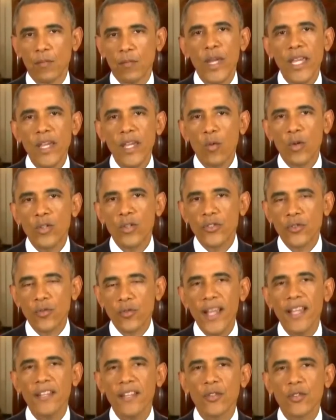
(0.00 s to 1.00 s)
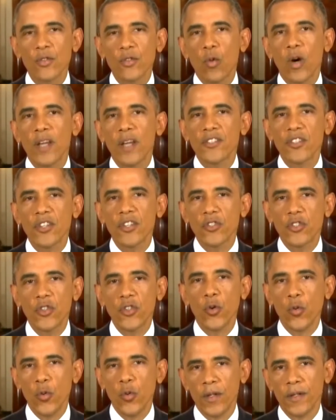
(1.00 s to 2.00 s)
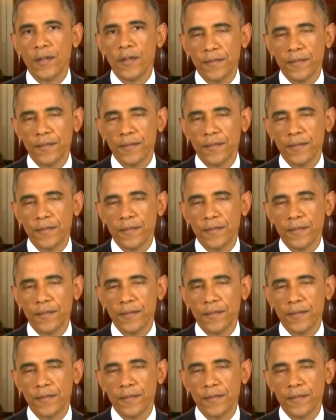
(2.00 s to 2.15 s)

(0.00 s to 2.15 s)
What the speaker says: We were strangers once too.